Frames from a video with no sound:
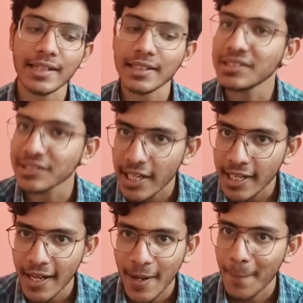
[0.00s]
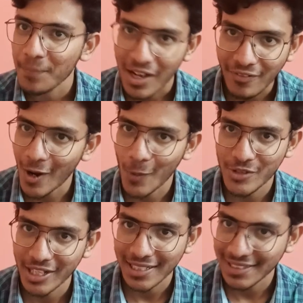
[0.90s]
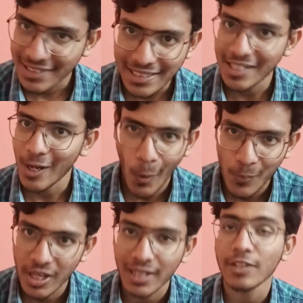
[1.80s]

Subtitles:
inside our object, in the object,